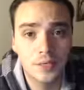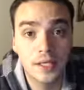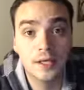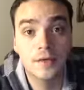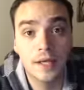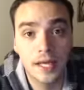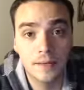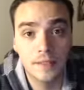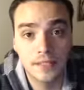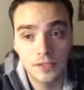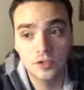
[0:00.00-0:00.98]
kill the
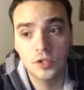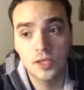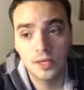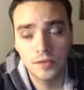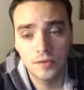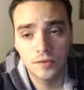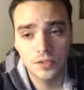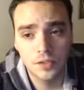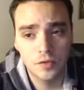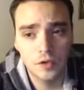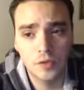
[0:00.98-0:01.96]
enemies that you're trying to kill.
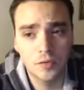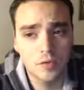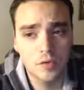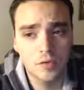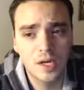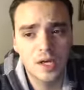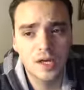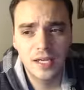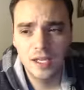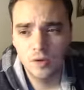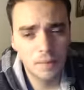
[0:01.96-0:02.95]
So go through,
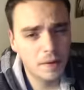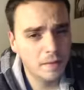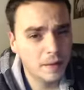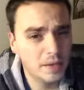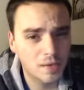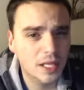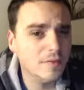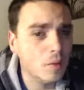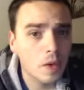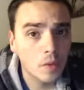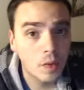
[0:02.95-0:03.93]
equip everybody with level
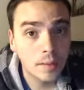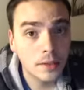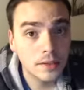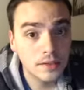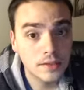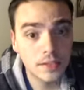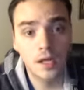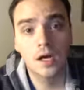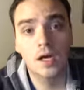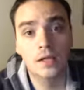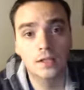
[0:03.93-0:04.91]
1 weapons,
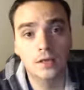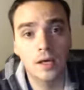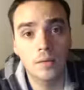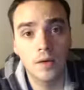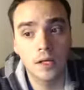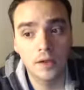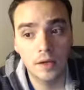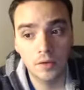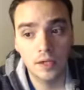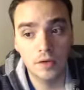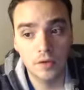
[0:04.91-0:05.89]
uh, so that way they
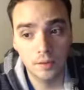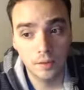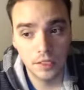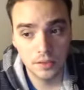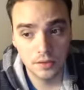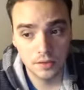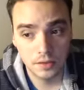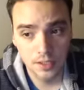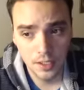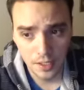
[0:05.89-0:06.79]
don't kill your monsters.